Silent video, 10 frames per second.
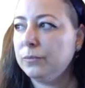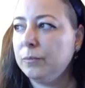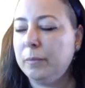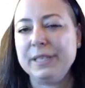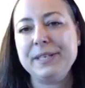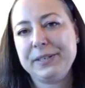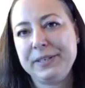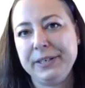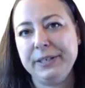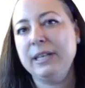but
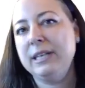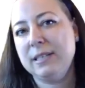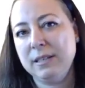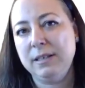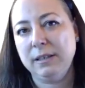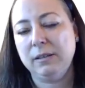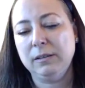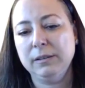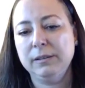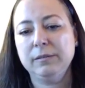still it's a
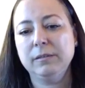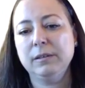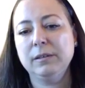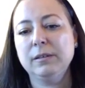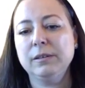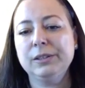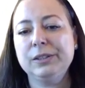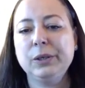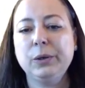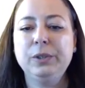deal.
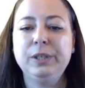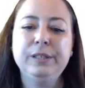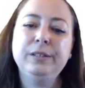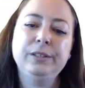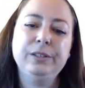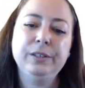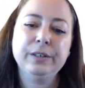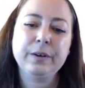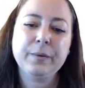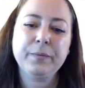So this is
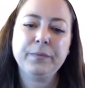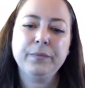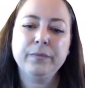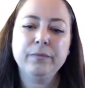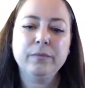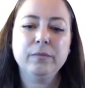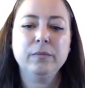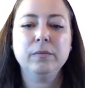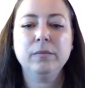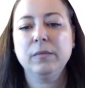the
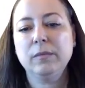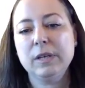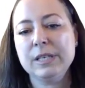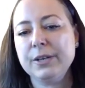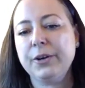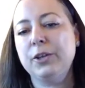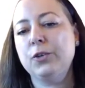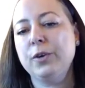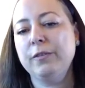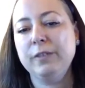
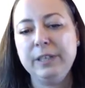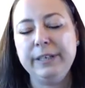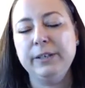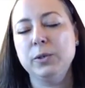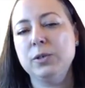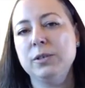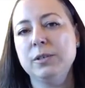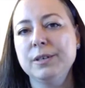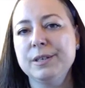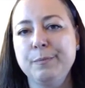circuitry of
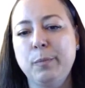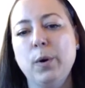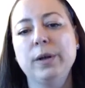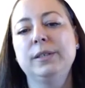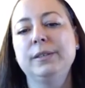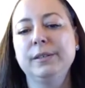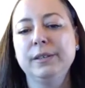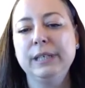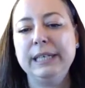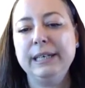deals, support,
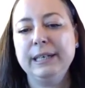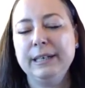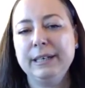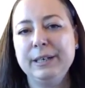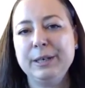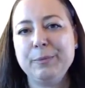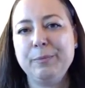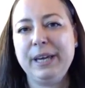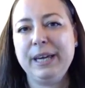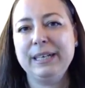
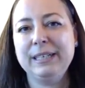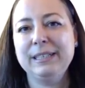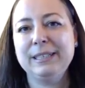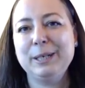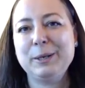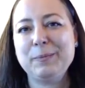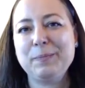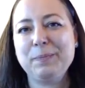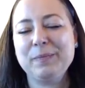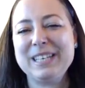being
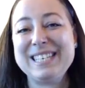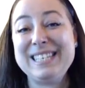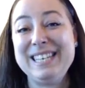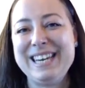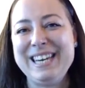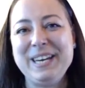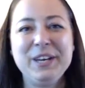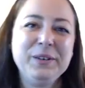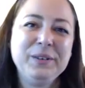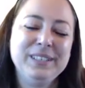
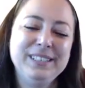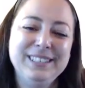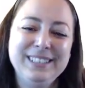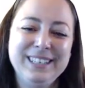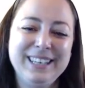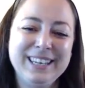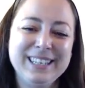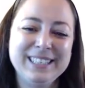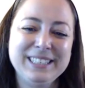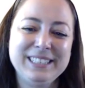sticky,
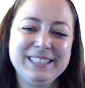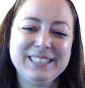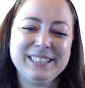and